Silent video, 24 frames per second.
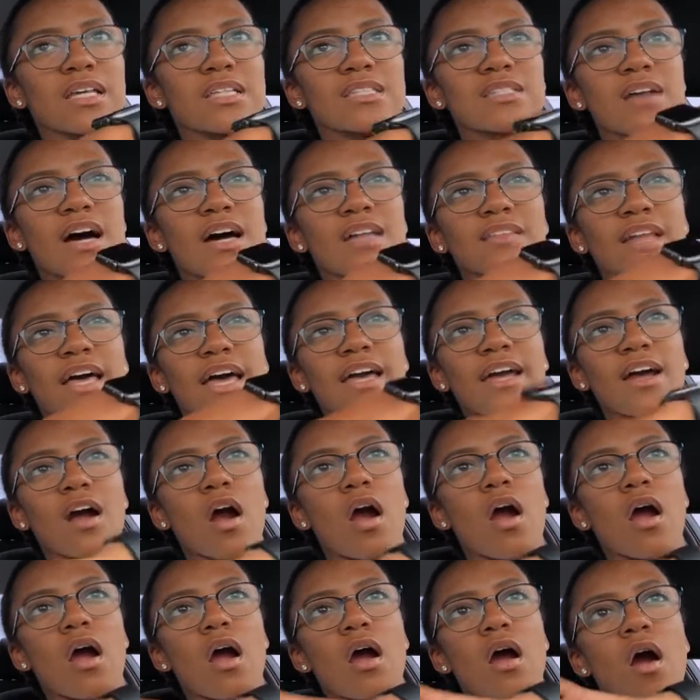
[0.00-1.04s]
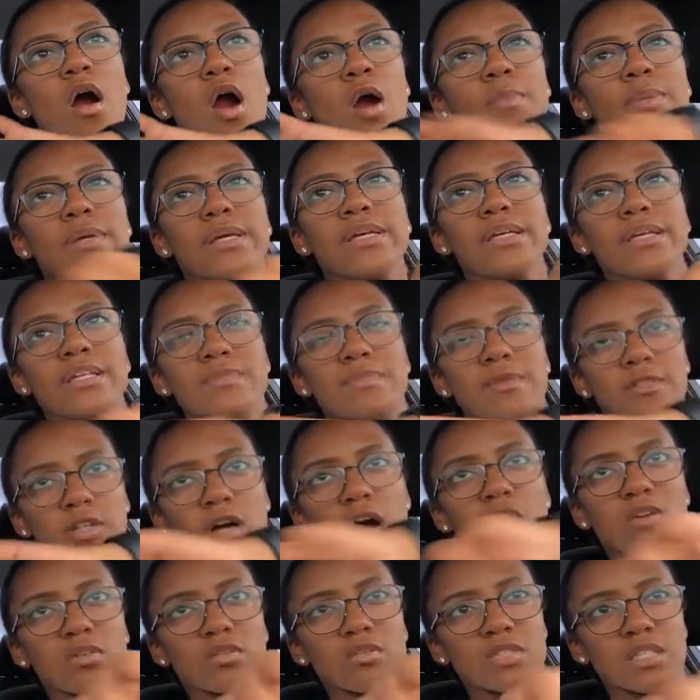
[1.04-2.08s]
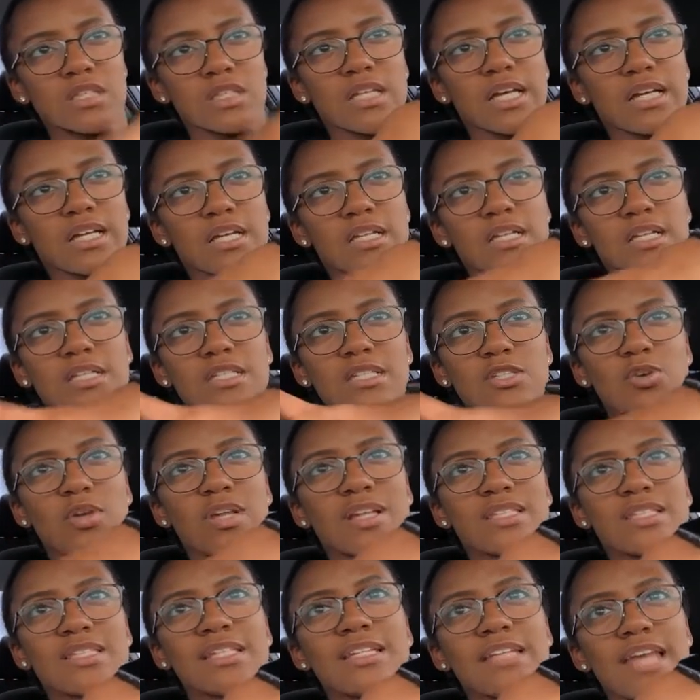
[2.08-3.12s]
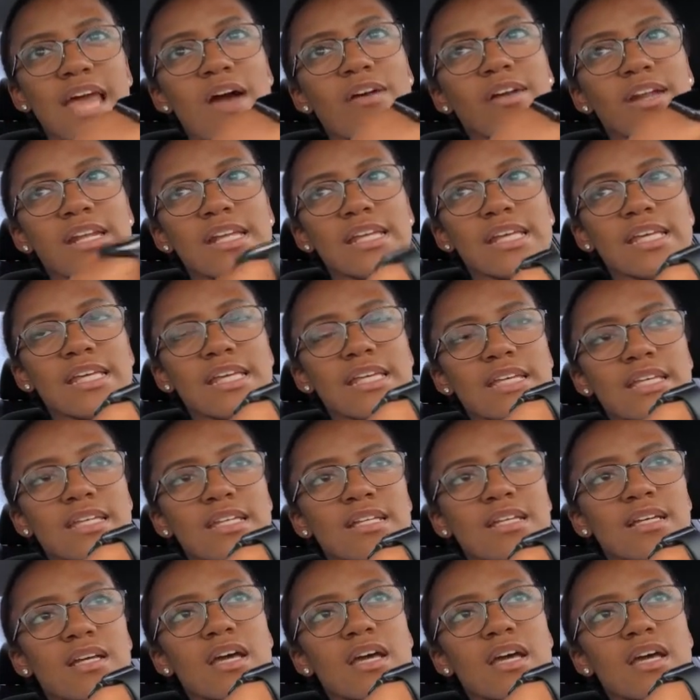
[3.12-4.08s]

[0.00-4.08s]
it's not like Arby's, McDonald's. It's like a, you can sit down and eat,